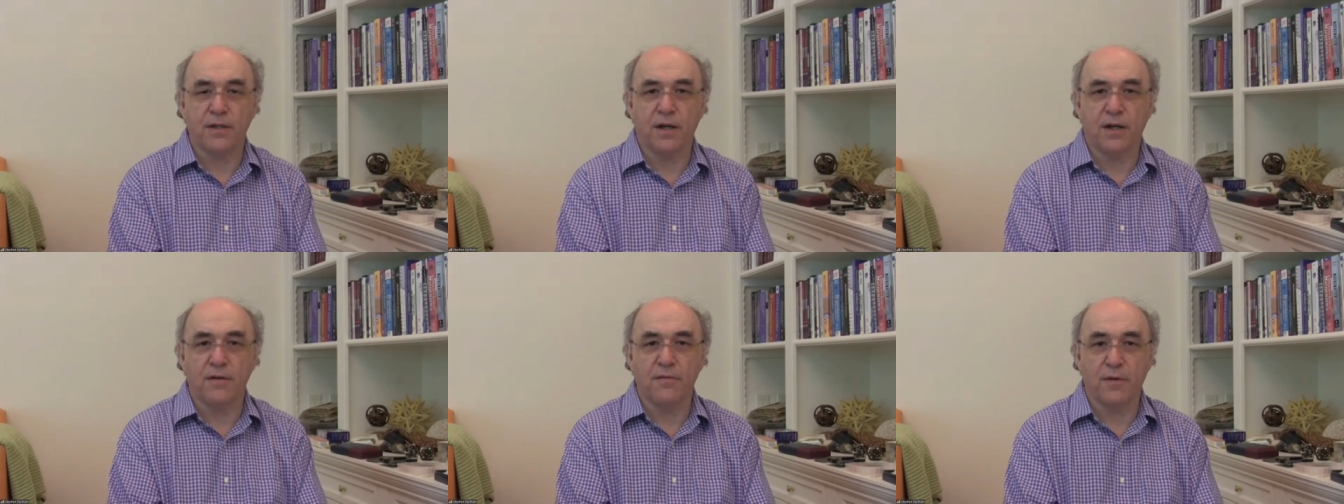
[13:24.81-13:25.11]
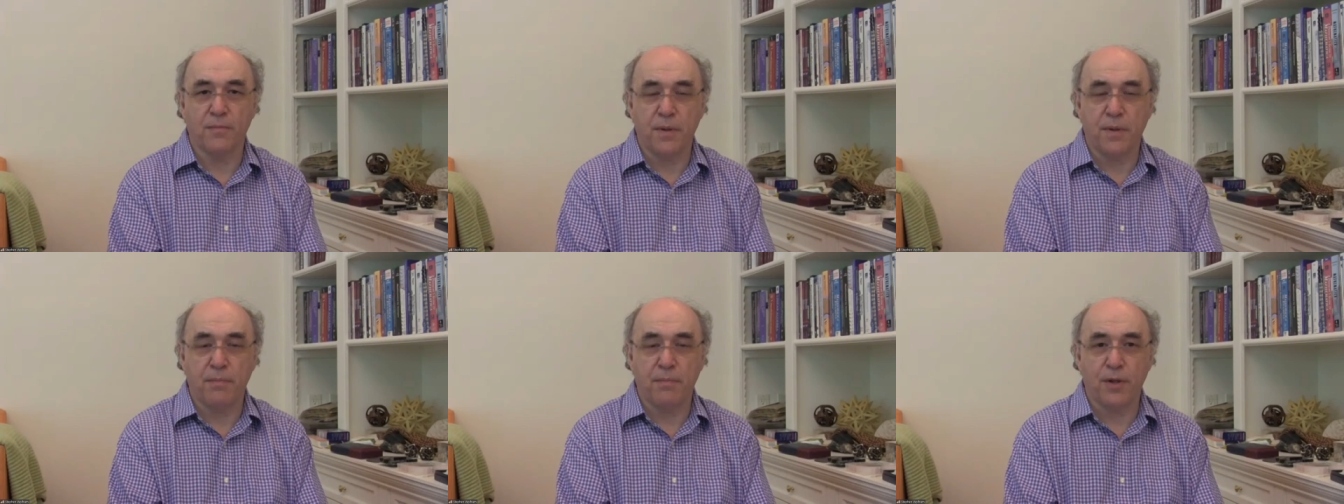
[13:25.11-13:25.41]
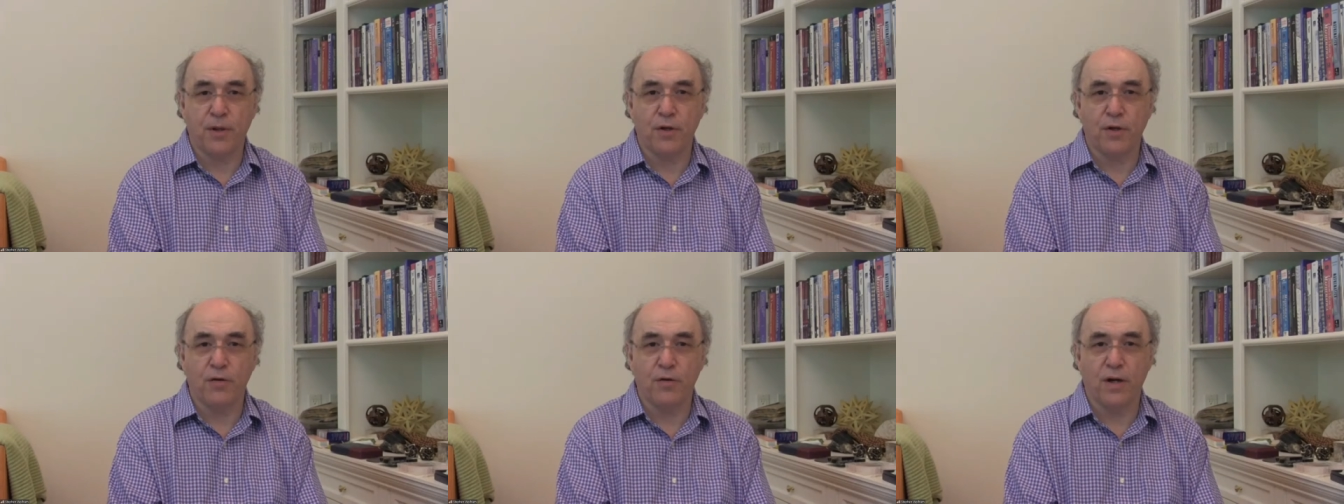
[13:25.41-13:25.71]
And for
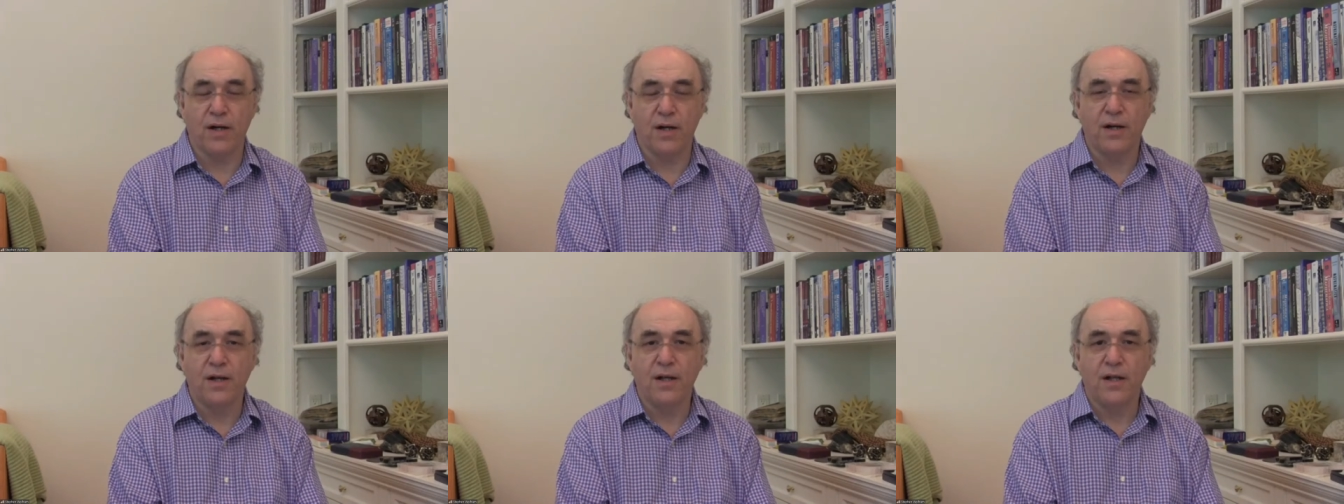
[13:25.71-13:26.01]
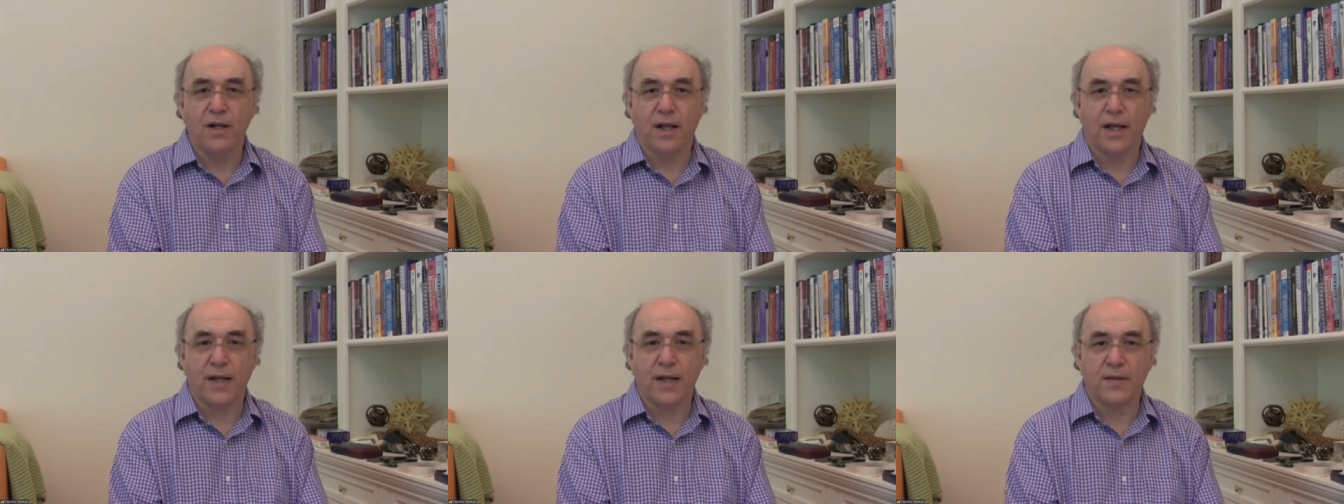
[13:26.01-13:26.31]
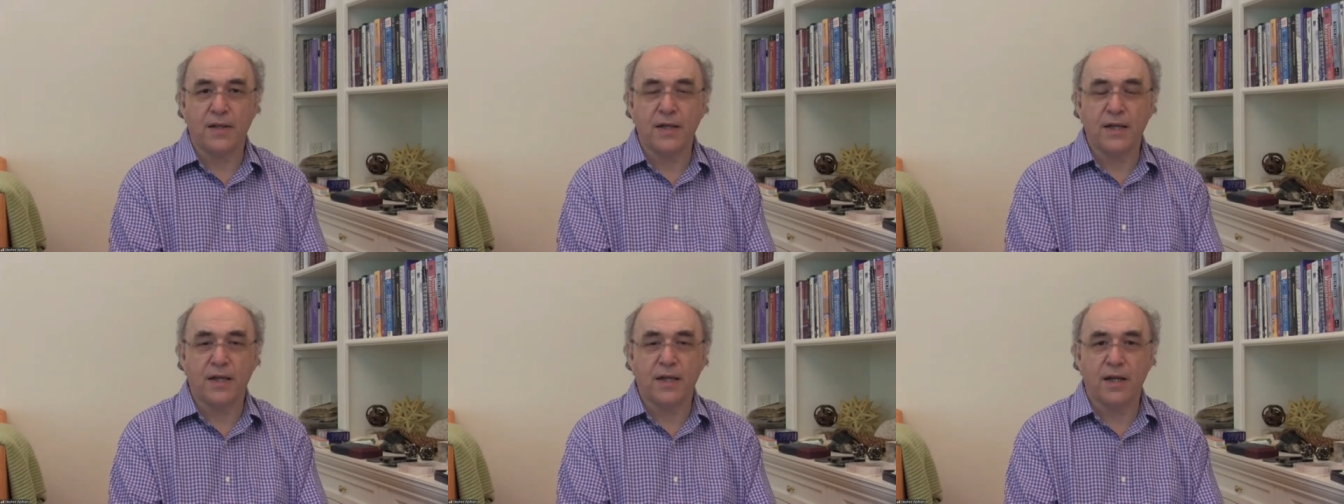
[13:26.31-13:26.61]
people who are like
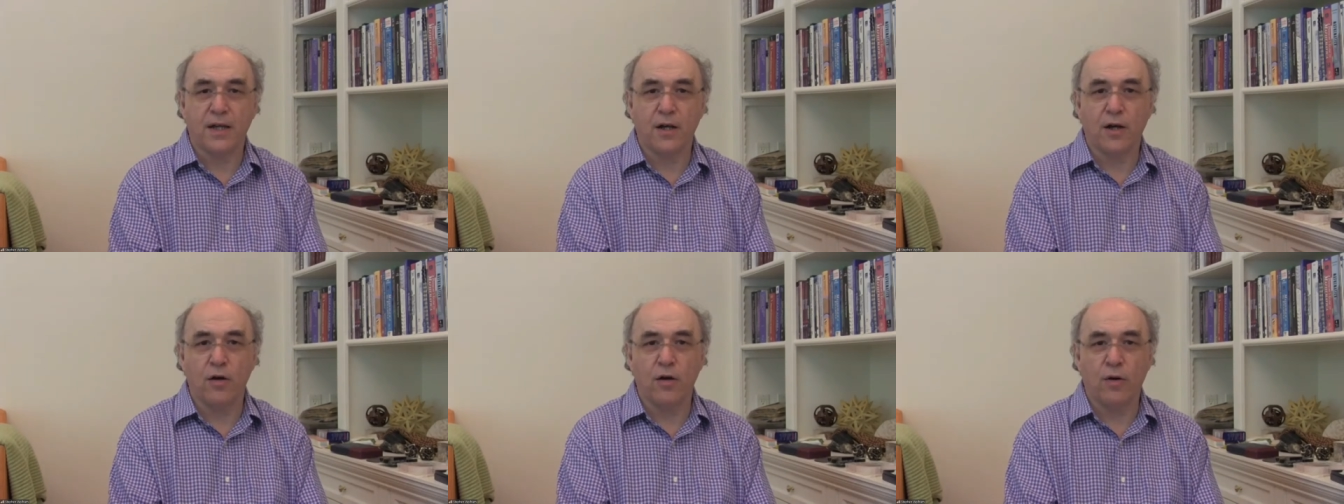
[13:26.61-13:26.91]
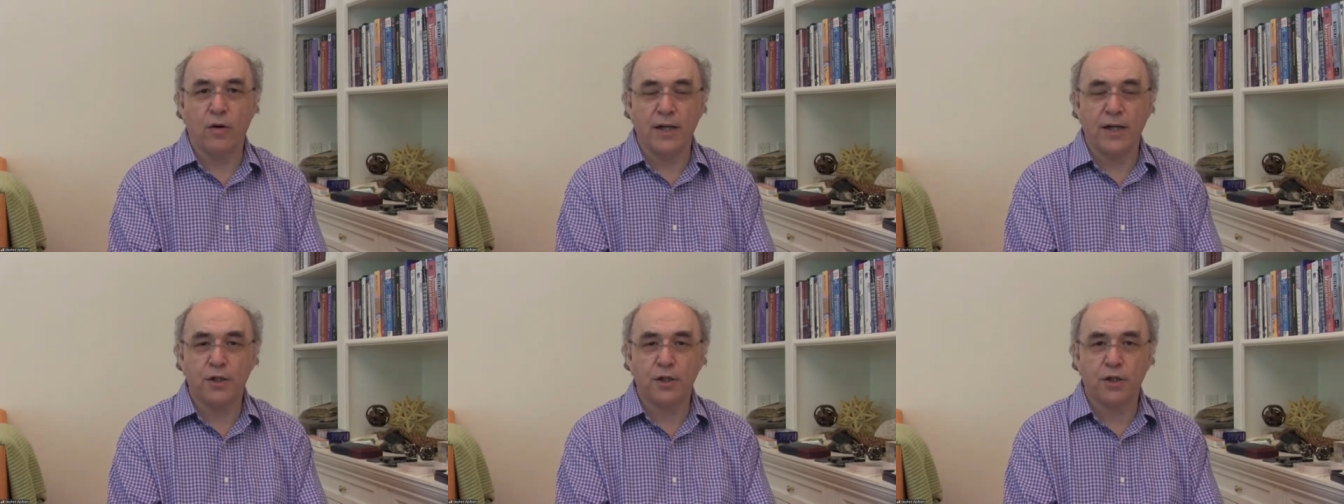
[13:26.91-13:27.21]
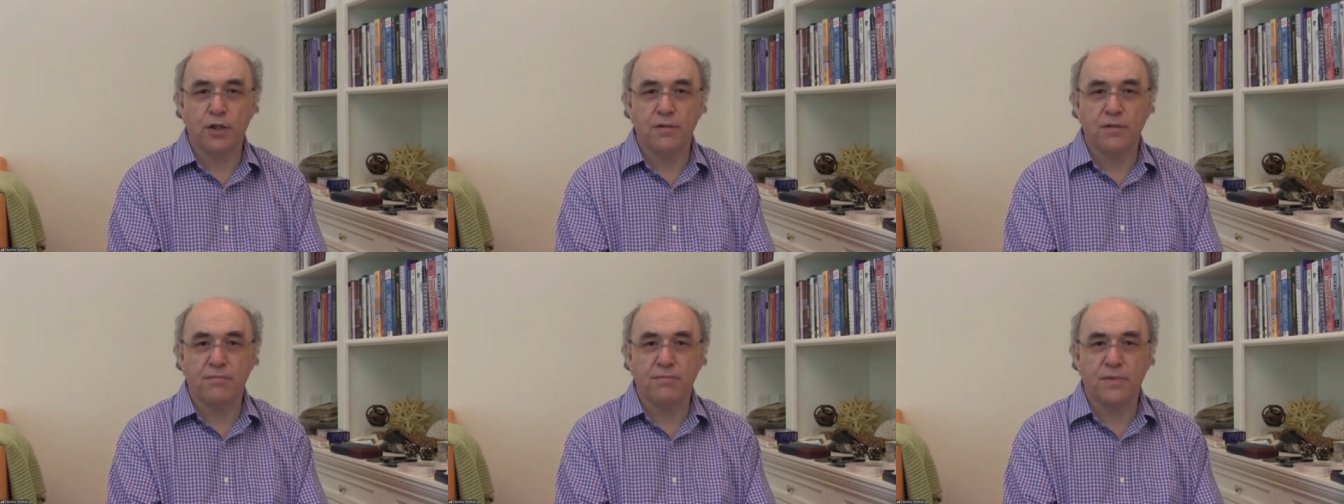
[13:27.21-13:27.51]
thinking, oh, I
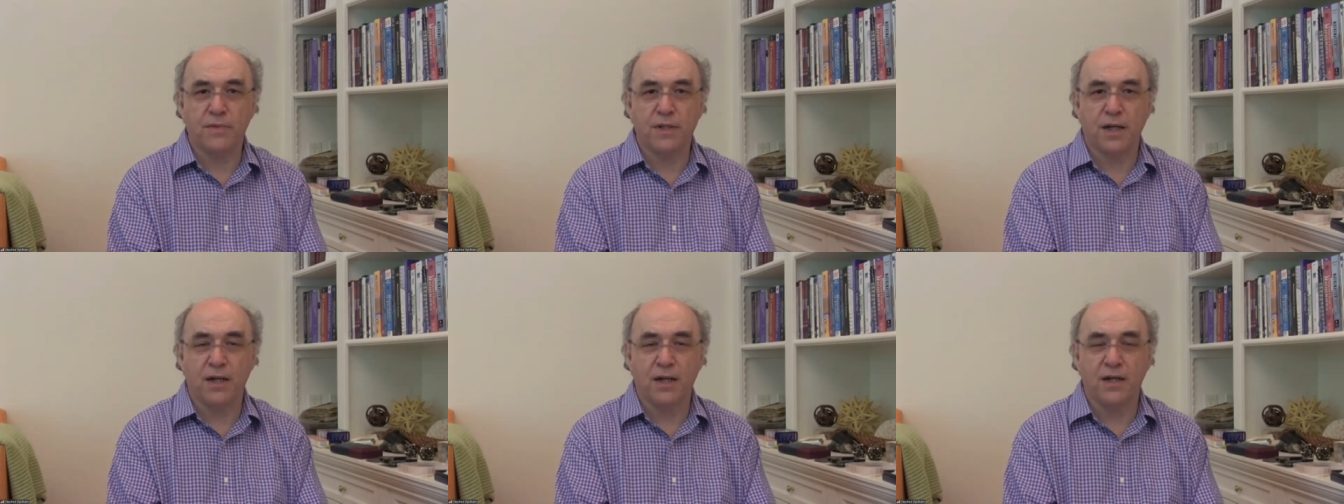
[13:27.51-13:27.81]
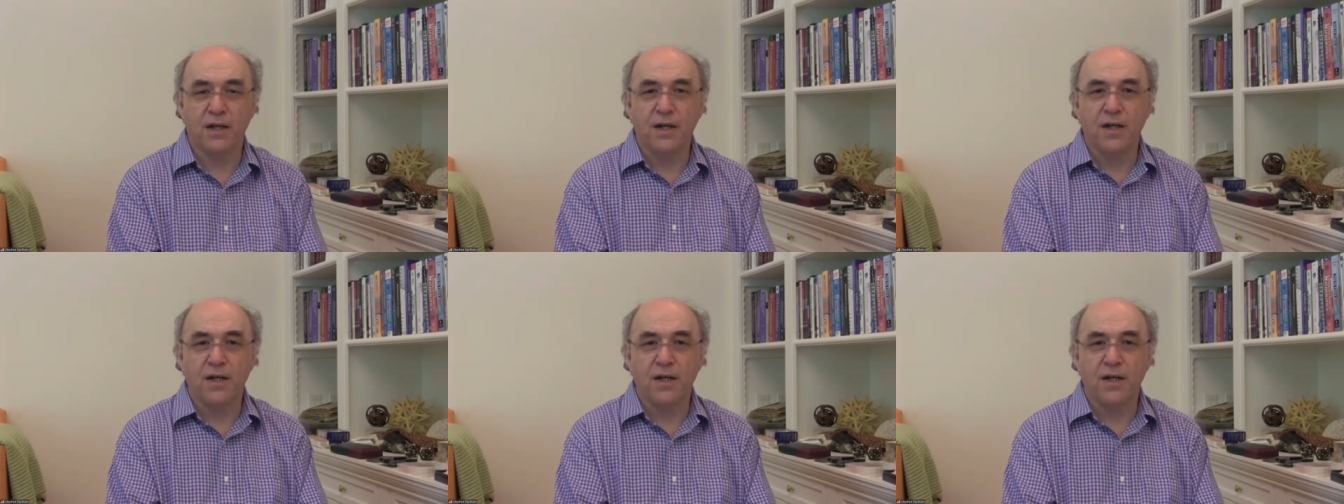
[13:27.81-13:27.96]
should, you